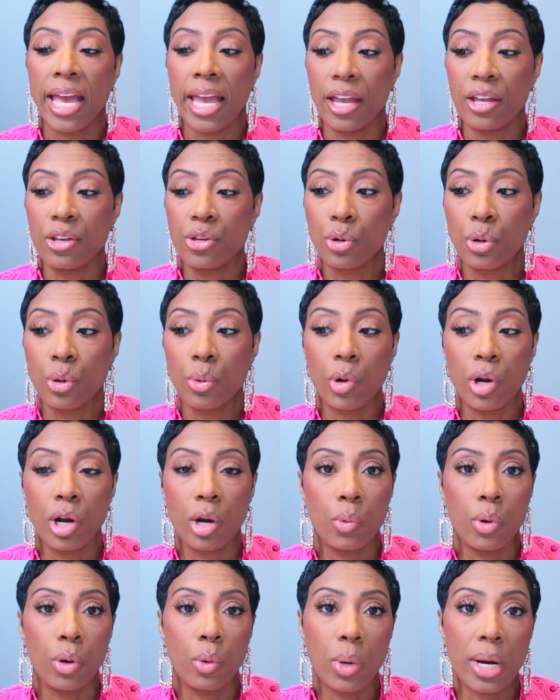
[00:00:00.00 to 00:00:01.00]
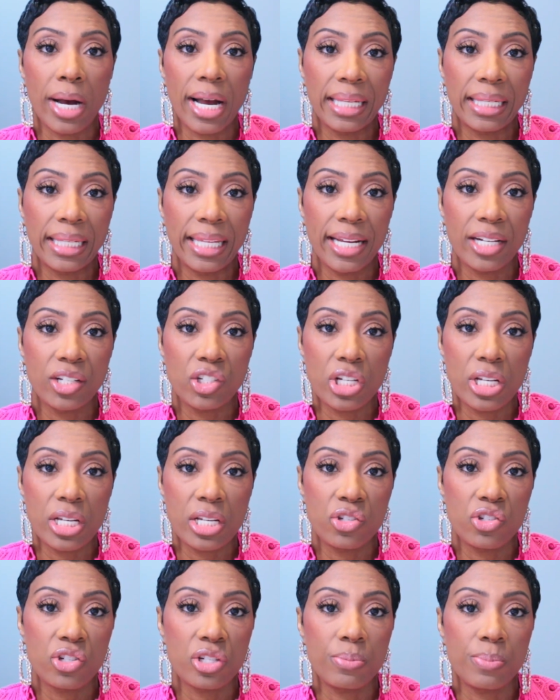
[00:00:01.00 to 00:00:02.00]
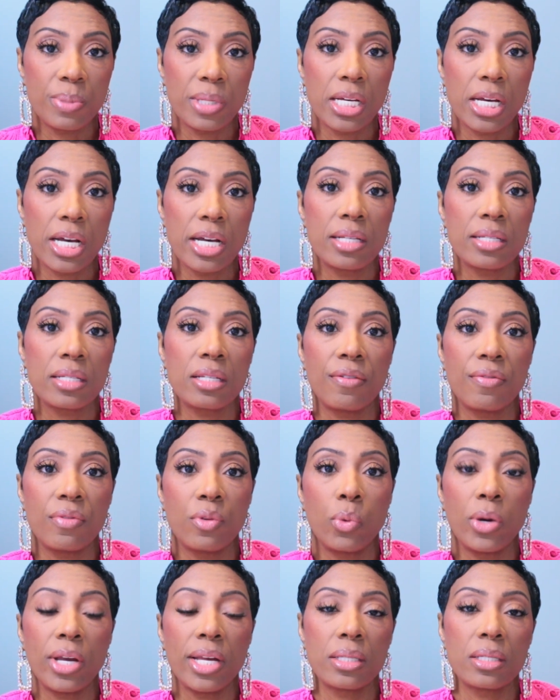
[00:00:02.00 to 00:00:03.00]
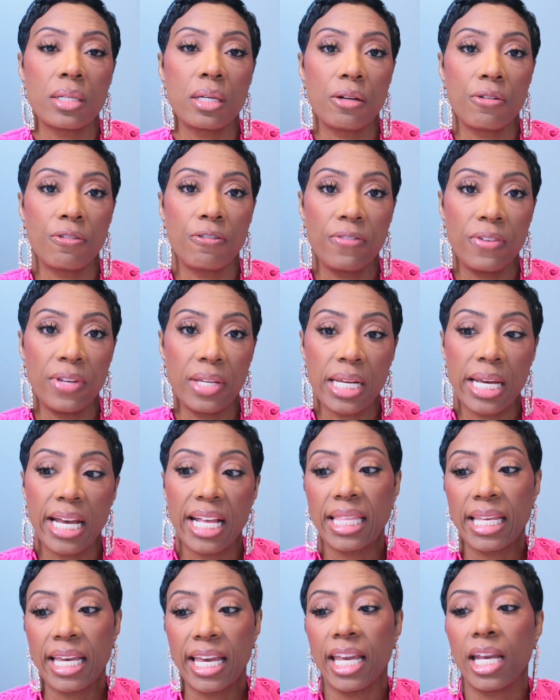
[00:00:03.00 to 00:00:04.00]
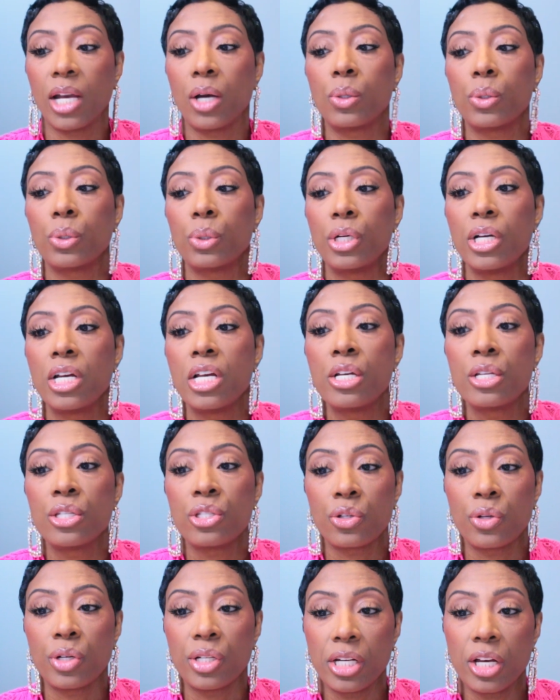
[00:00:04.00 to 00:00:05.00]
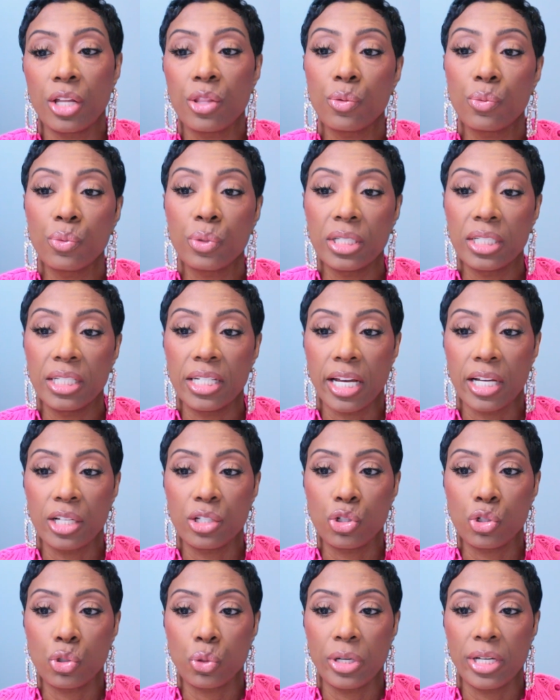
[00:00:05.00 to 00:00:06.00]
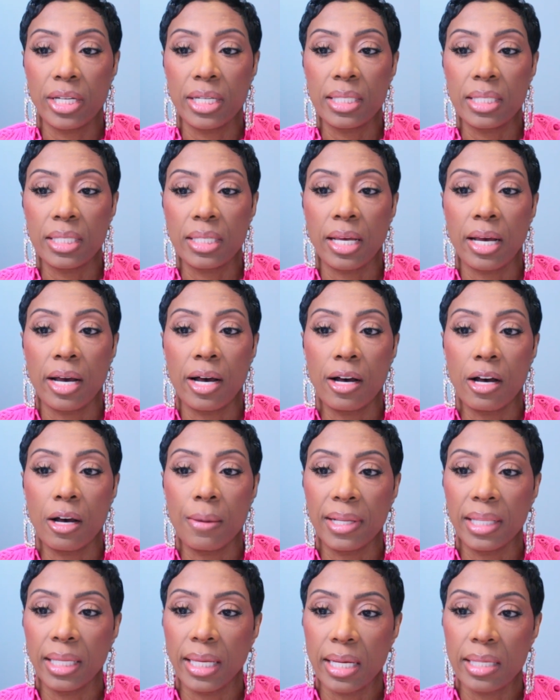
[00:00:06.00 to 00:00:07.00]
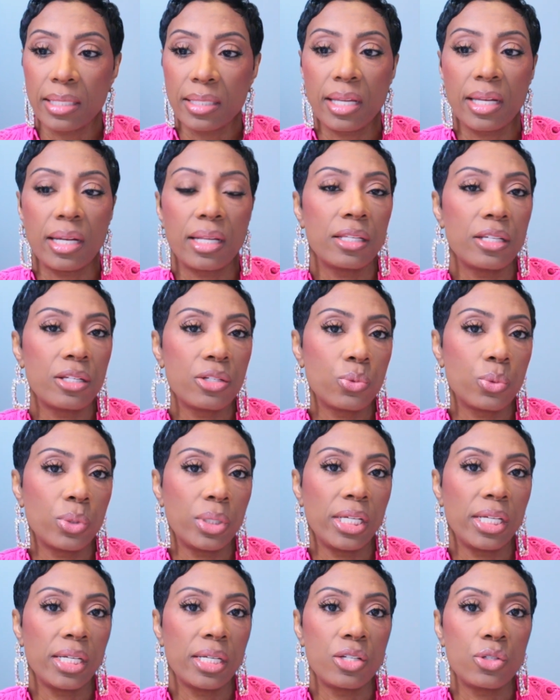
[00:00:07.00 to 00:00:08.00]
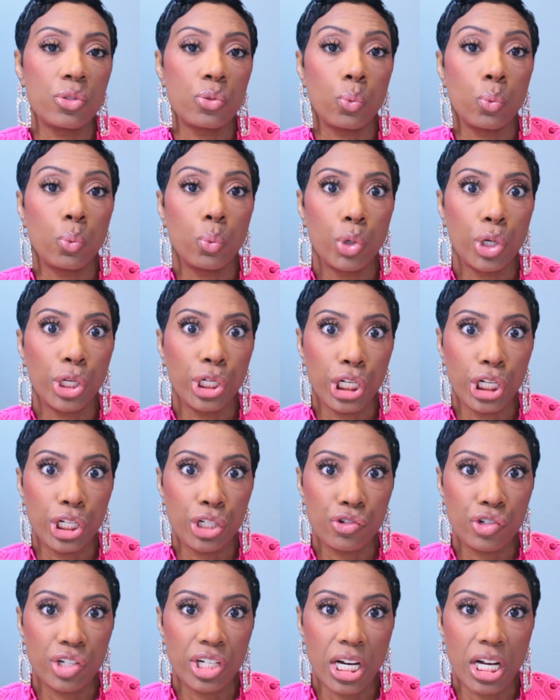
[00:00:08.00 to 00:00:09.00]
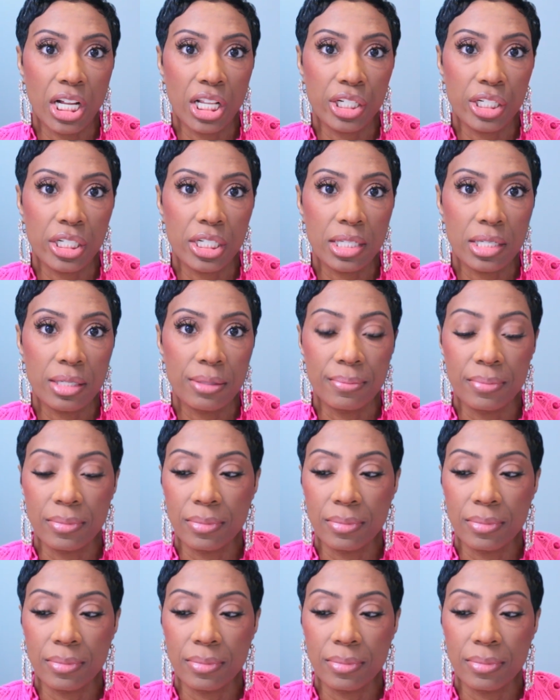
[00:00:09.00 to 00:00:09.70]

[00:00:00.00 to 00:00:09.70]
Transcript: and you could wear it with wide leg jeans just because of the way it's going to fit at the ankle. So another really nice choice. Um, I think I said it. This one is $100.